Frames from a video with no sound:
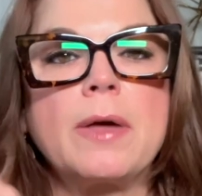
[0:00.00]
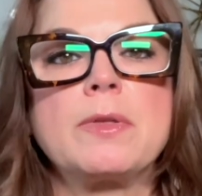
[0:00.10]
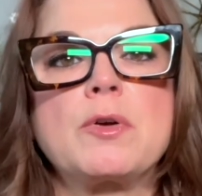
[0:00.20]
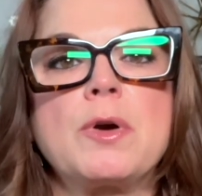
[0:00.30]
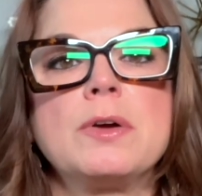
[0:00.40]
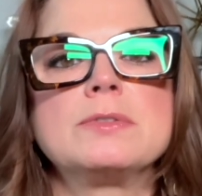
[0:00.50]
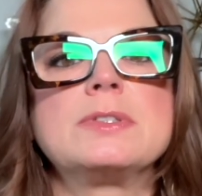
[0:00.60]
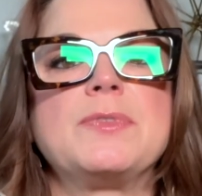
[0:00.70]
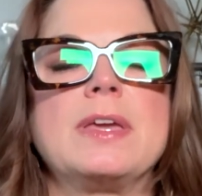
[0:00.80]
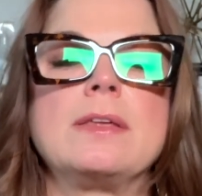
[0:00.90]
the
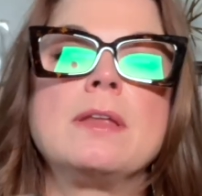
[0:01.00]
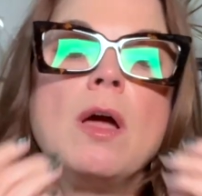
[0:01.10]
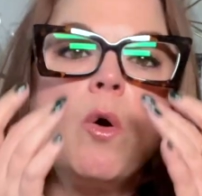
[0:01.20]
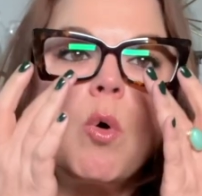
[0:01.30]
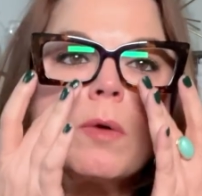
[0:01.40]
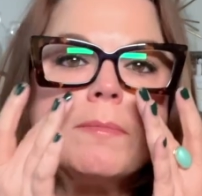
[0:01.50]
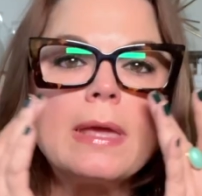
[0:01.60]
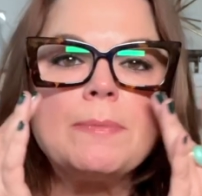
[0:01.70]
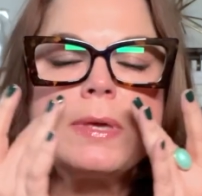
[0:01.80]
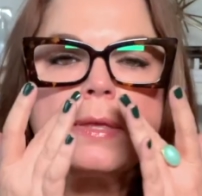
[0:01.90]
crow's feet, or
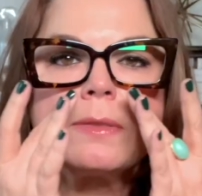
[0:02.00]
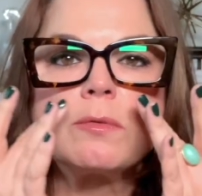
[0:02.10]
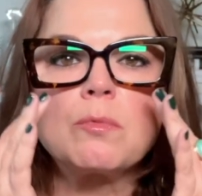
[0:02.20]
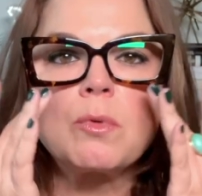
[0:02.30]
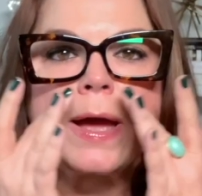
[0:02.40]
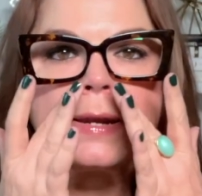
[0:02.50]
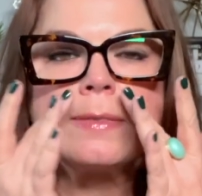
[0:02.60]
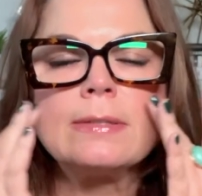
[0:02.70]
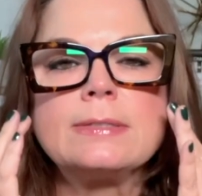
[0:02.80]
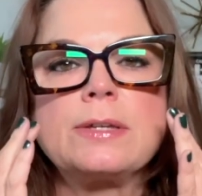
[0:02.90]
maybe right
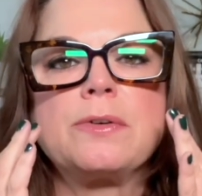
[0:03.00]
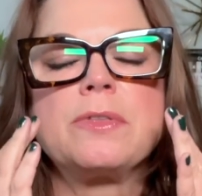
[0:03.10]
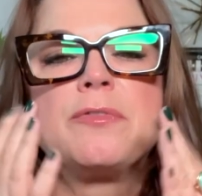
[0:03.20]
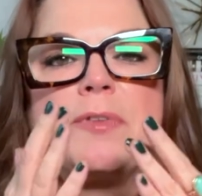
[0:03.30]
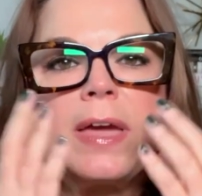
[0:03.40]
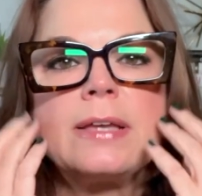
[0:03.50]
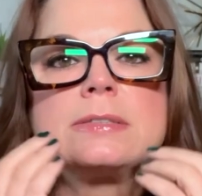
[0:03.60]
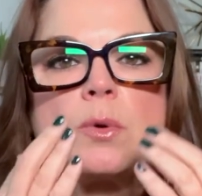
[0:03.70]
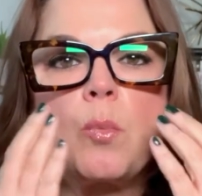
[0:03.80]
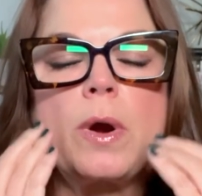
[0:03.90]
in the center of the
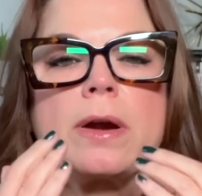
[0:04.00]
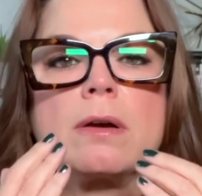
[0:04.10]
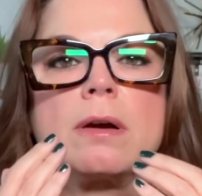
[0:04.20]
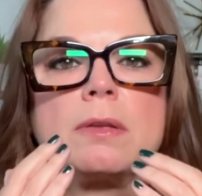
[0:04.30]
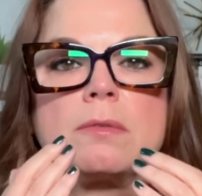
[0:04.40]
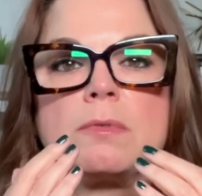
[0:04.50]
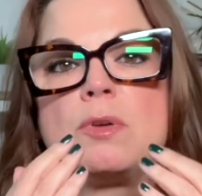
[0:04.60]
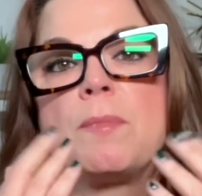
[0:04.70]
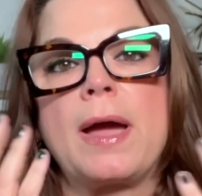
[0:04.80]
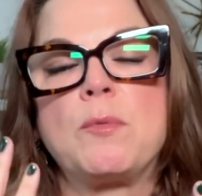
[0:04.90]
face where
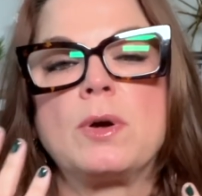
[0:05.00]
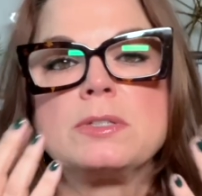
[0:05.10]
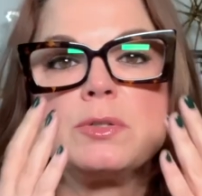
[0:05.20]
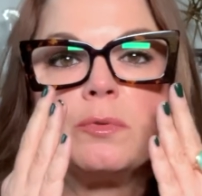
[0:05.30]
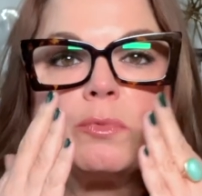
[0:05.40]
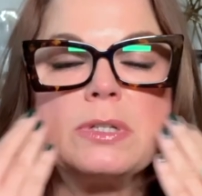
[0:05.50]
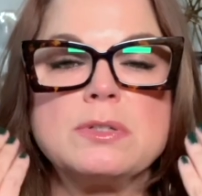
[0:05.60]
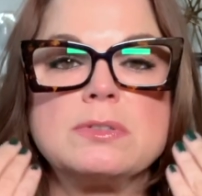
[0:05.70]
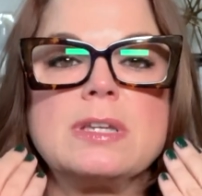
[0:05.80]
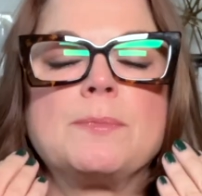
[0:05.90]
you might want to
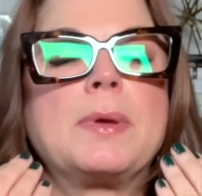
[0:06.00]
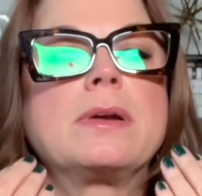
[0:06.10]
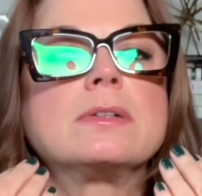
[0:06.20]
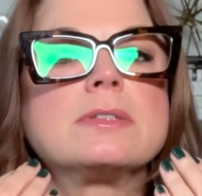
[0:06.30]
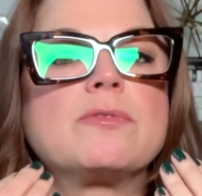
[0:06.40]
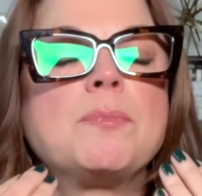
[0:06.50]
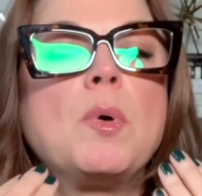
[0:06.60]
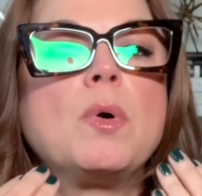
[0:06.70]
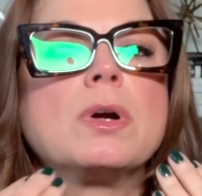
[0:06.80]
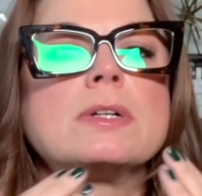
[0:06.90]
reduce the appearance of
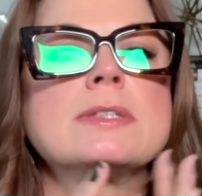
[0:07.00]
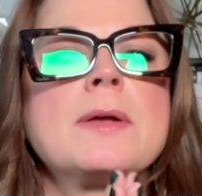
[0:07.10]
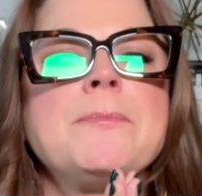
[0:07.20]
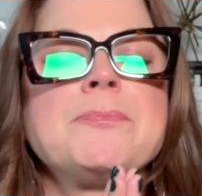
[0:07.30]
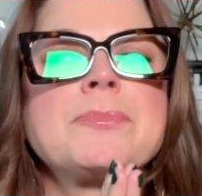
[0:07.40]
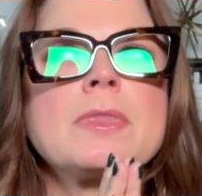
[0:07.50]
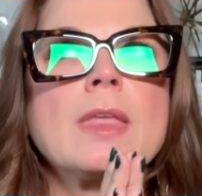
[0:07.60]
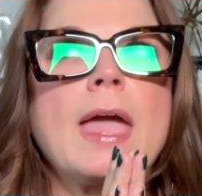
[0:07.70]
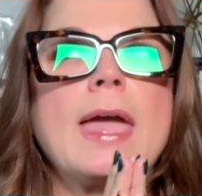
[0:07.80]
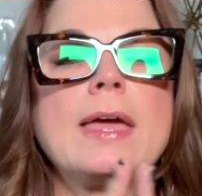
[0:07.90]
pores.
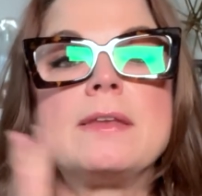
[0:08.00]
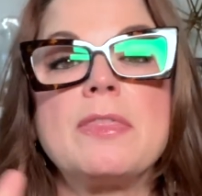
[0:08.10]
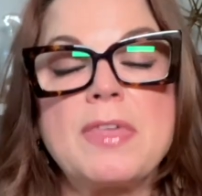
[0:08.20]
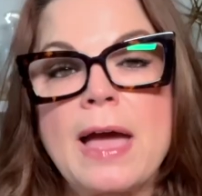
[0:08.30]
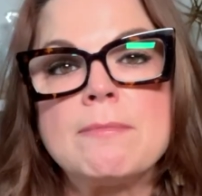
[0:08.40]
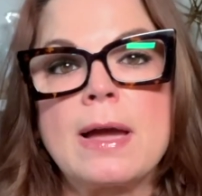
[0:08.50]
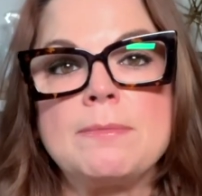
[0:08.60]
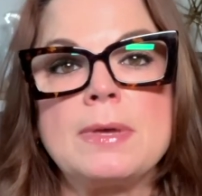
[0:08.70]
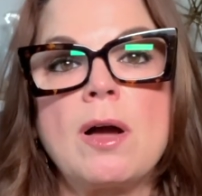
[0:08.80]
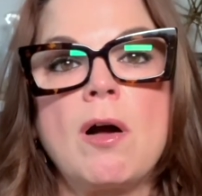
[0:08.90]
And that
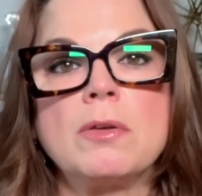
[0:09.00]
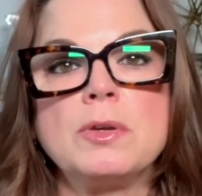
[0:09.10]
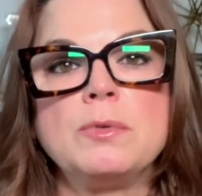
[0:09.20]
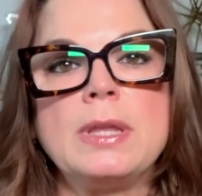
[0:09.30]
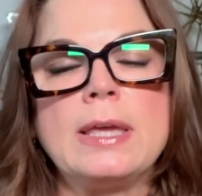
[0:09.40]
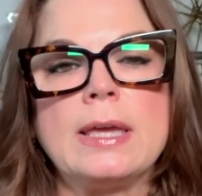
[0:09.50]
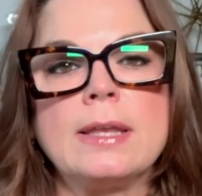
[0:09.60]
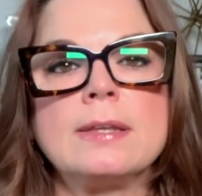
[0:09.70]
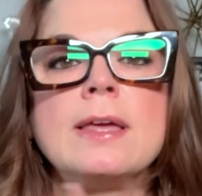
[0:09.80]
might be all you need.